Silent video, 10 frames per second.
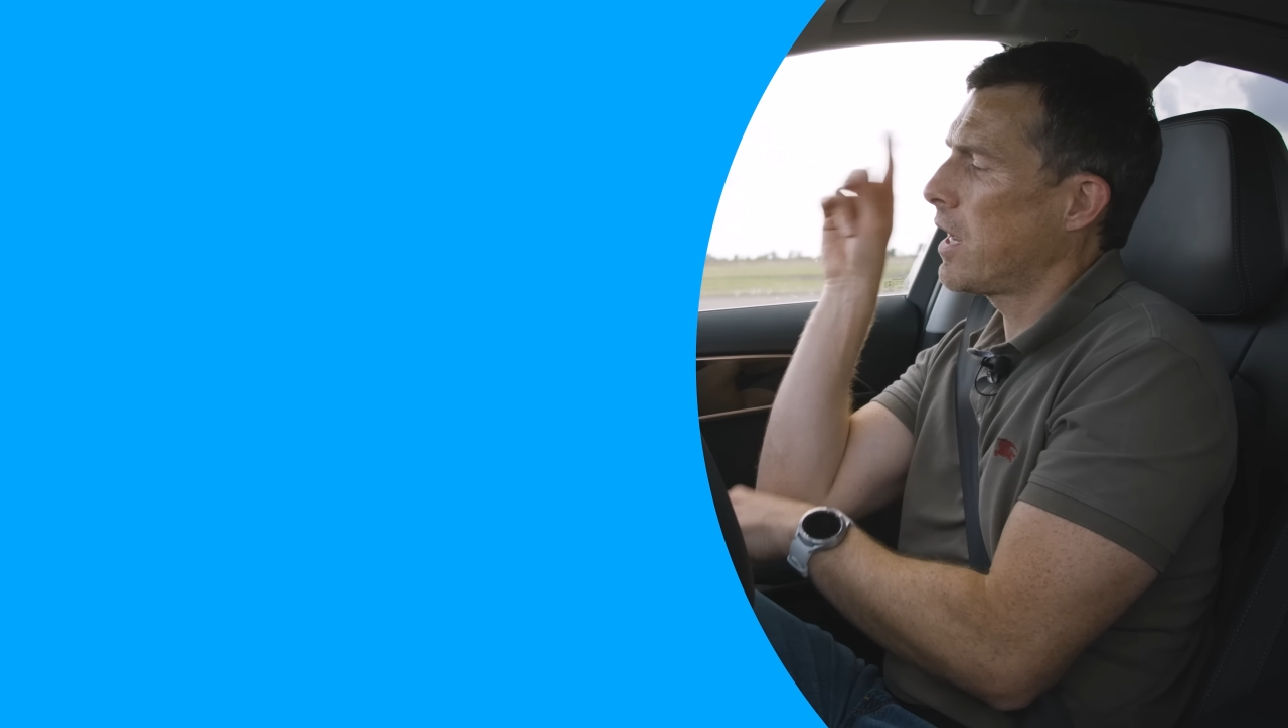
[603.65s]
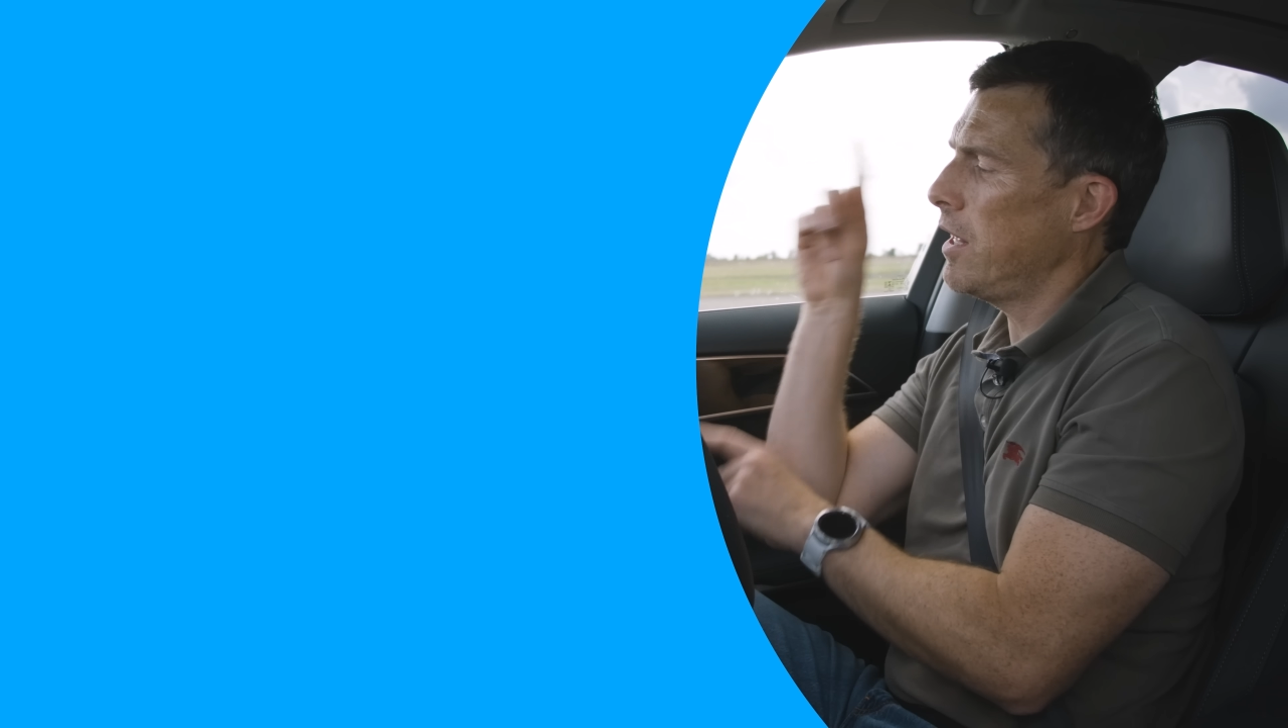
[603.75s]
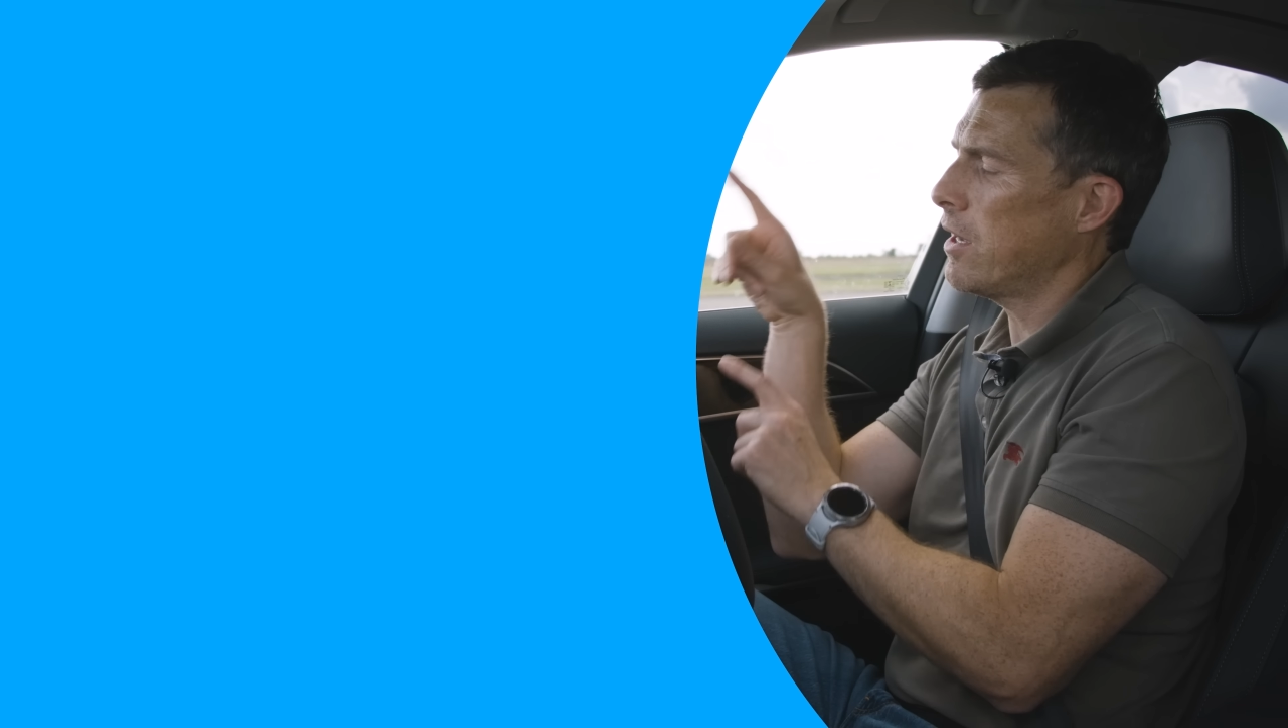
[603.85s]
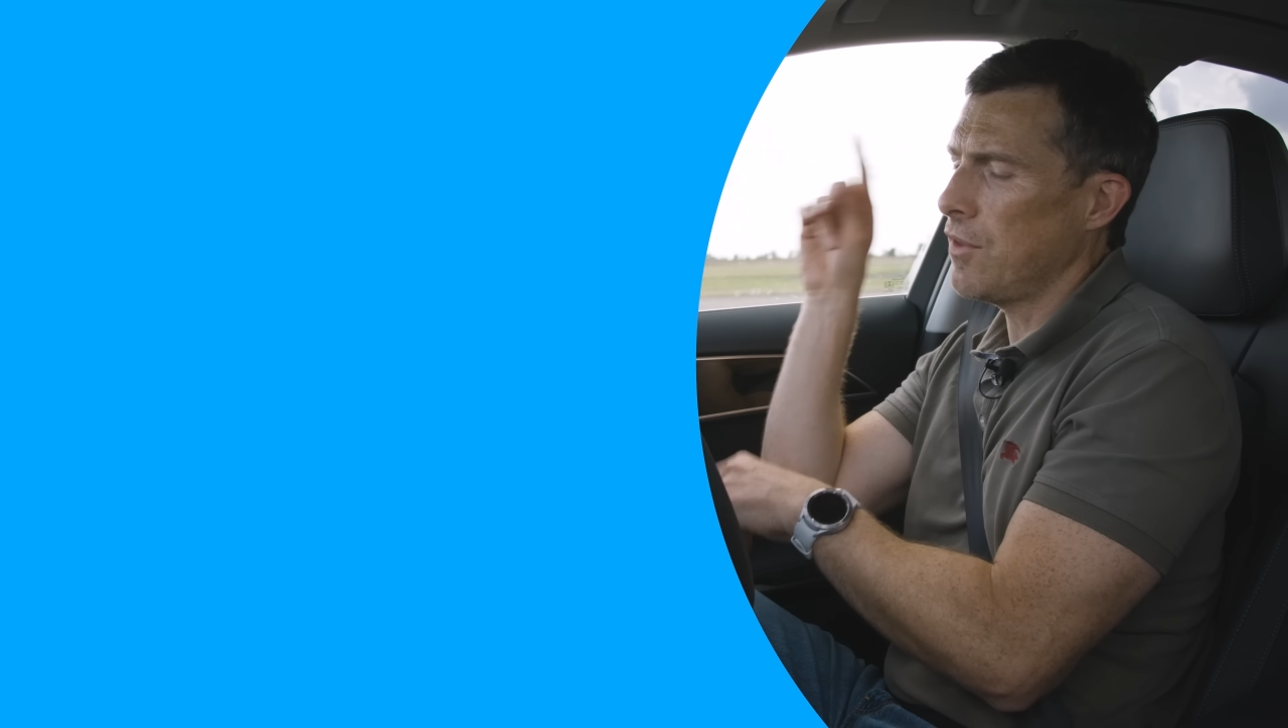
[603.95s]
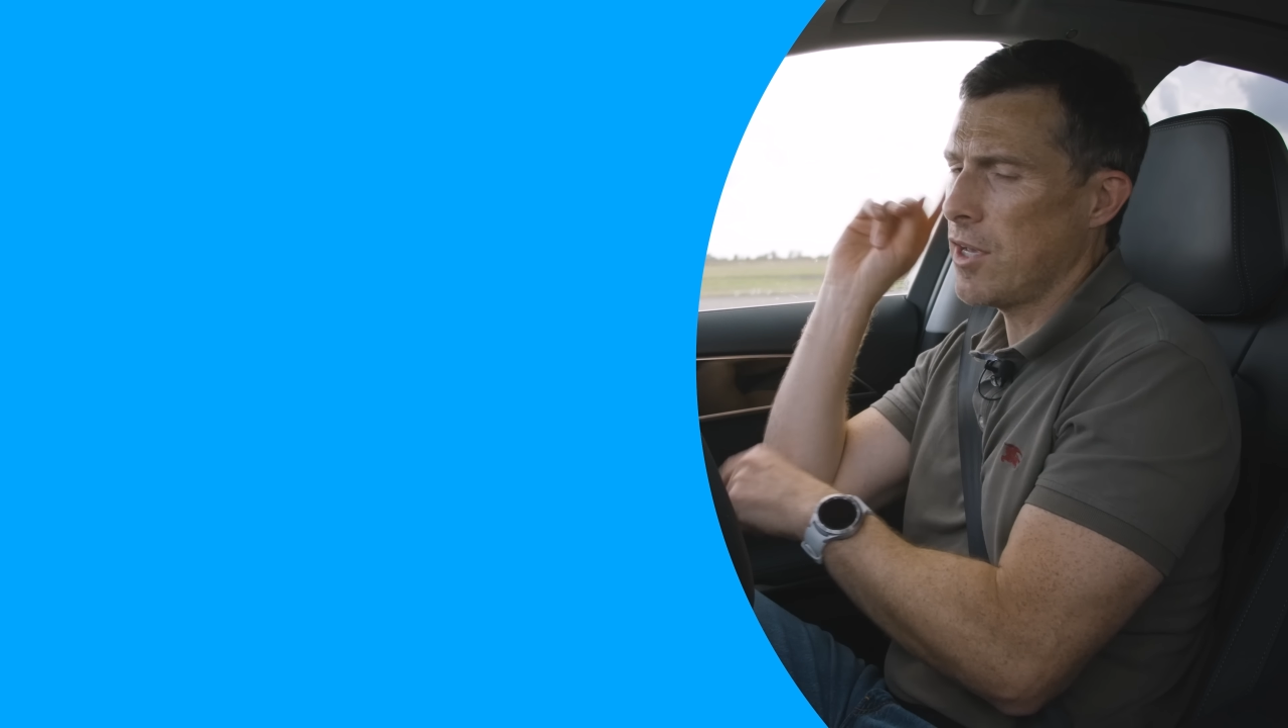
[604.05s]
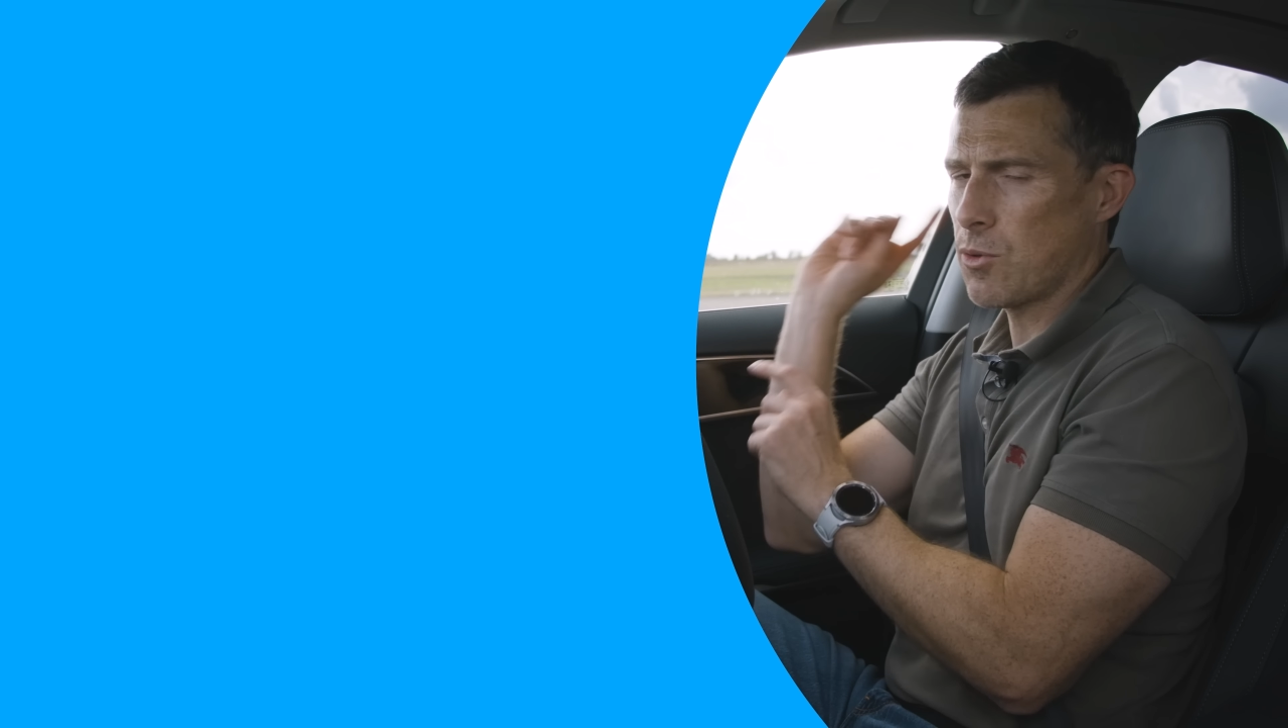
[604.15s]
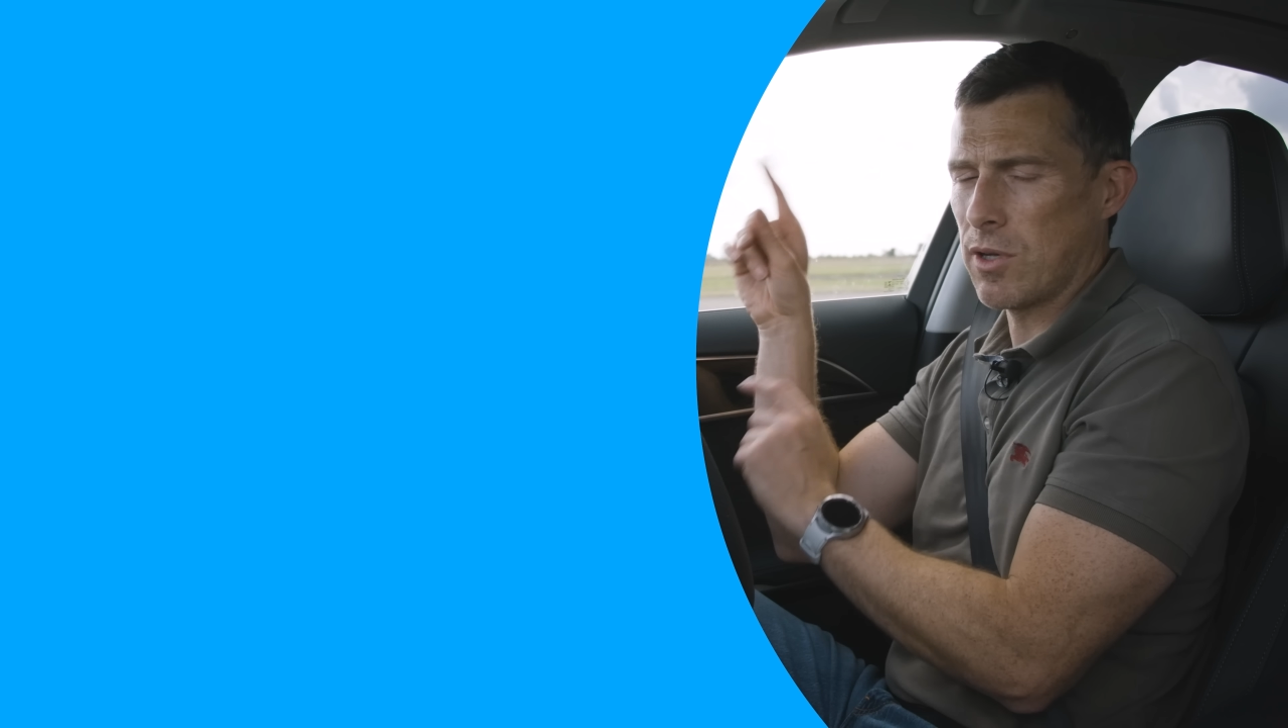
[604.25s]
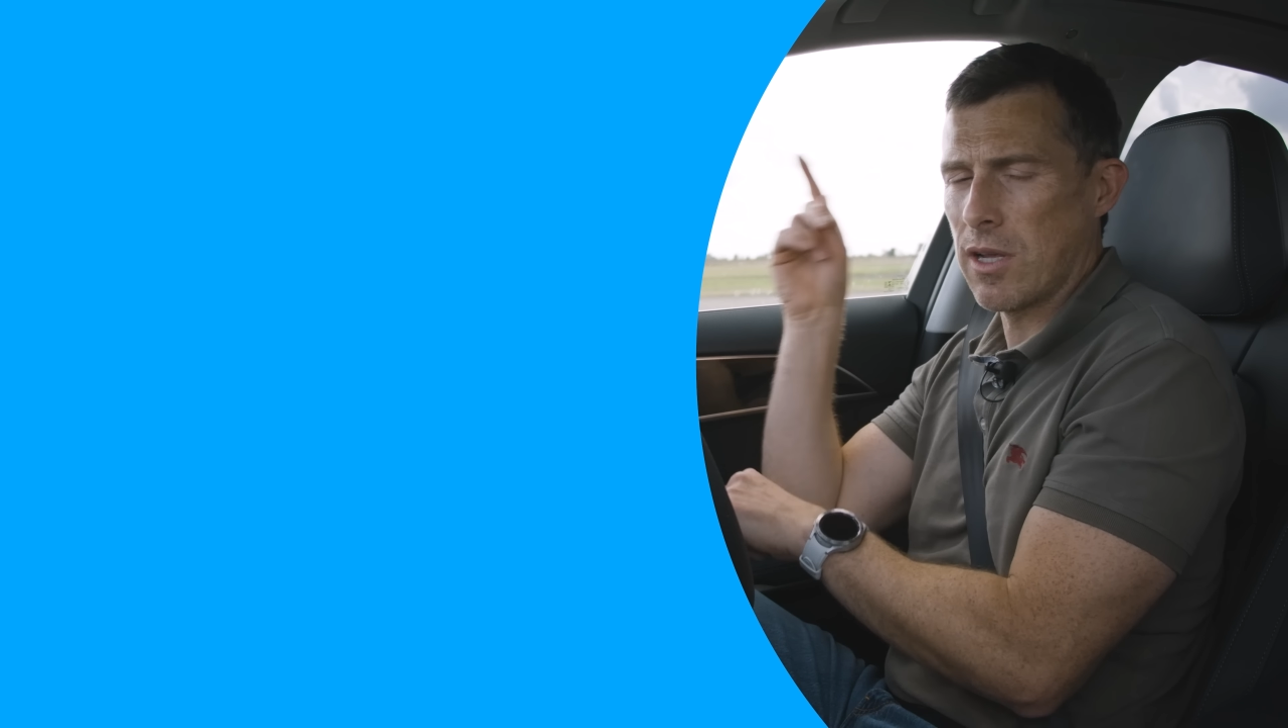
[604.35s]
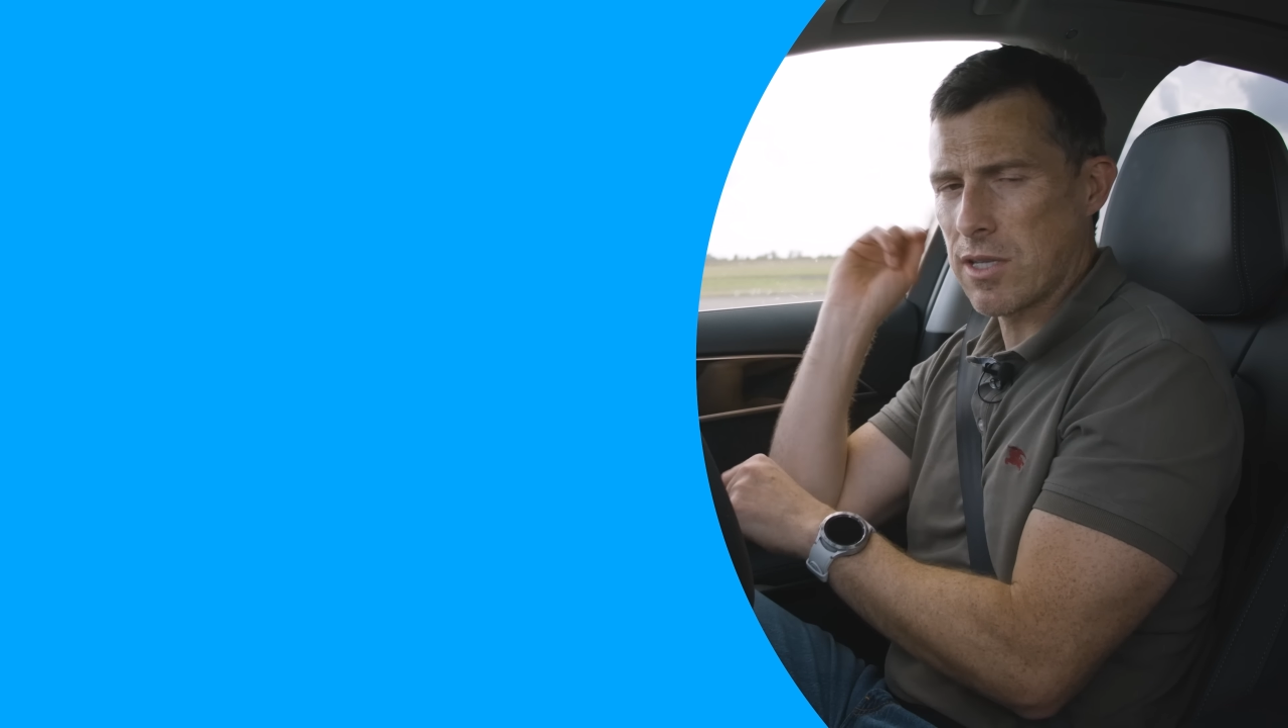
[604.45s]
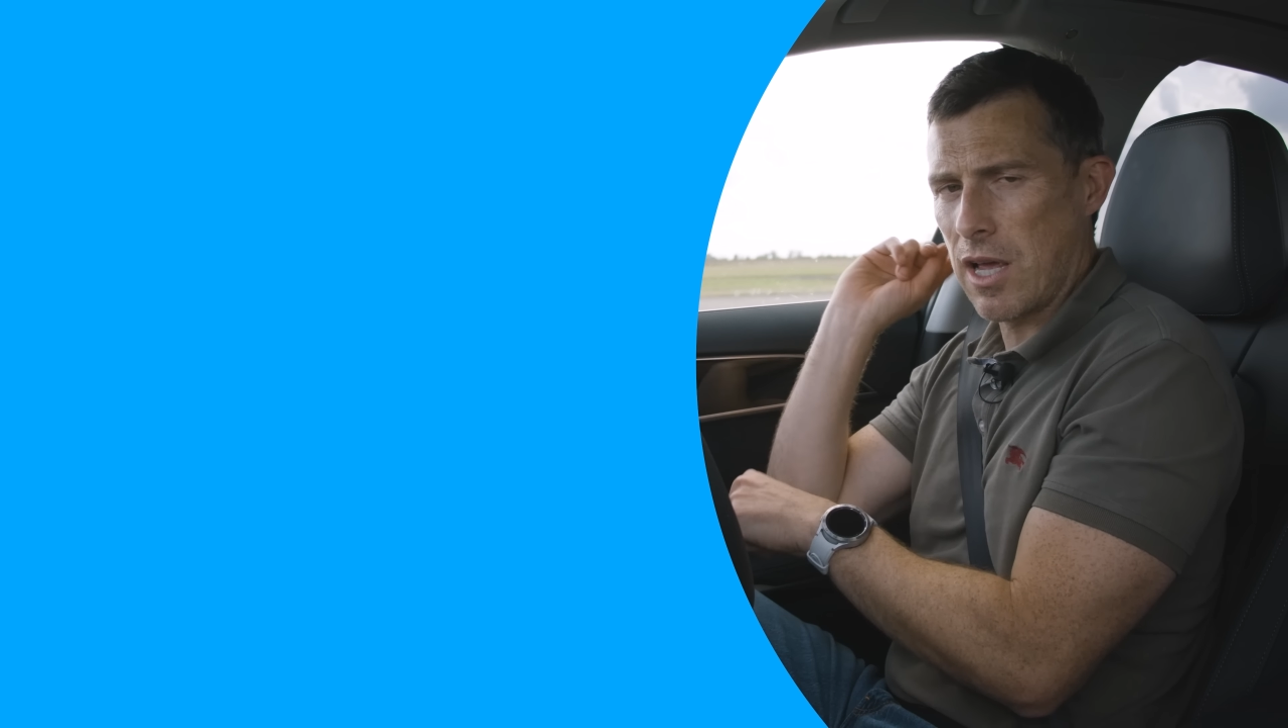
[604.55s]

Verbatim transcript: Click on those windows